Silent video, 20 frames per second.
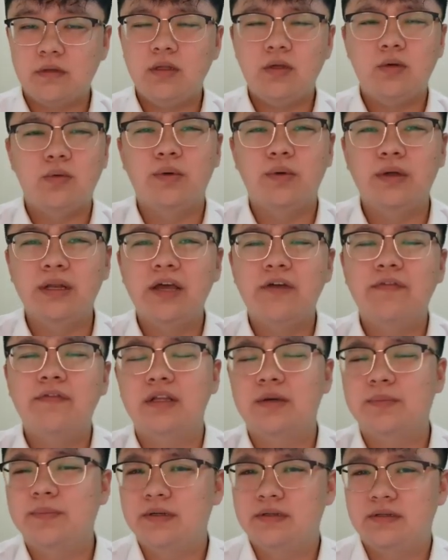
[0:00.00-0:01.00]
Whatever
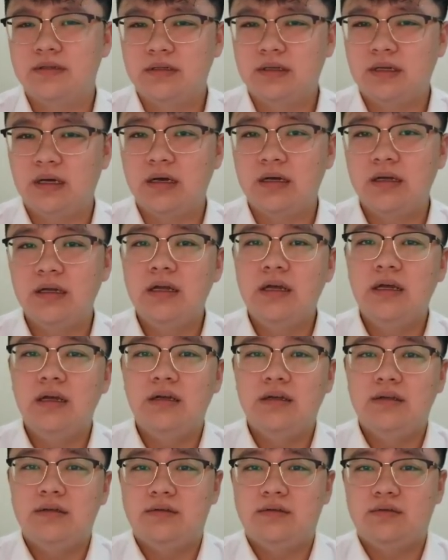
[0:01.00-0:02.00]
the persona,
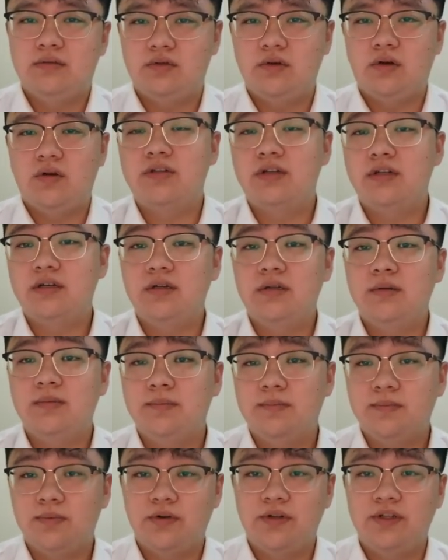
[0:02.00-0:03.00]
doctor,
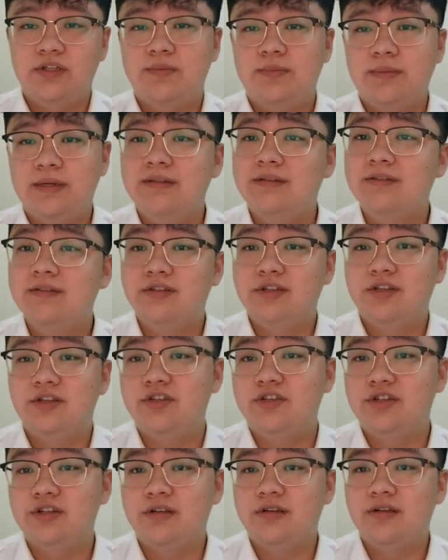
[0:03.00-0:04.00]
policeman,
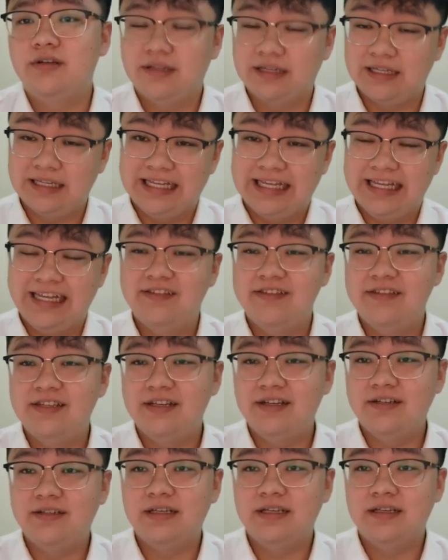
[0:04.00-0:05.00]
teacher, the
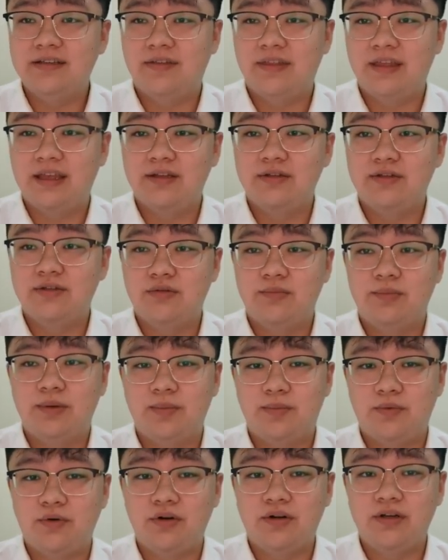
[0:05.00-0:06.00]
easiest thing to be
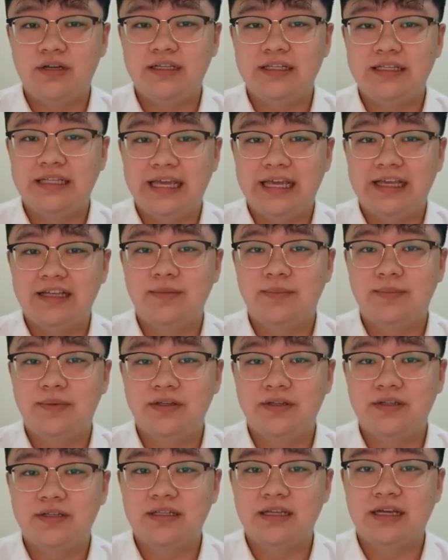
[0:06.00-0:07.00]
broken is
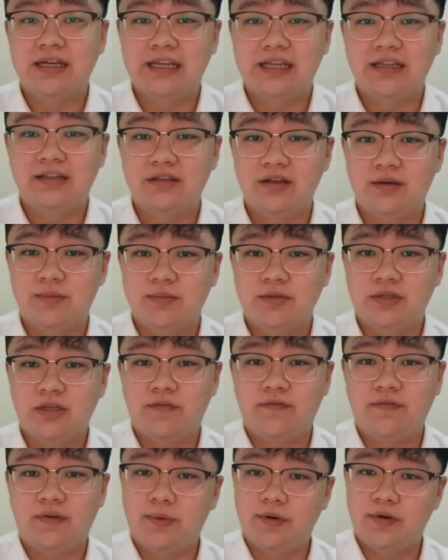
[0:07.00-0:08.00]
persona in terms
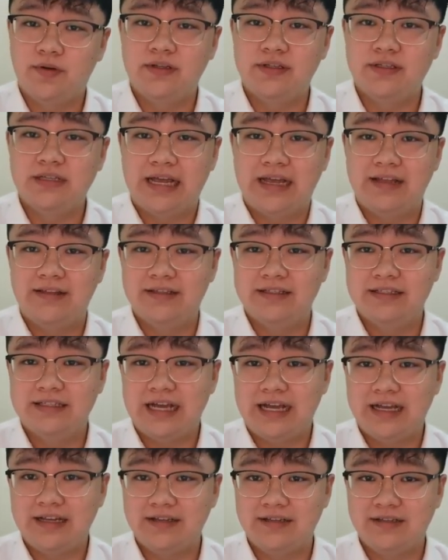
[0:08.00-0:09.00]
of appearance and
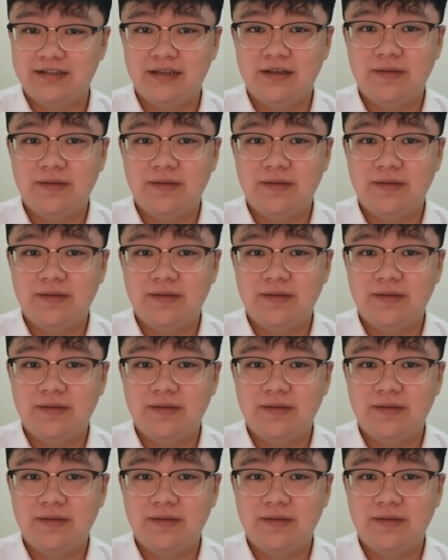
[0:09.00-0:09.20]
size.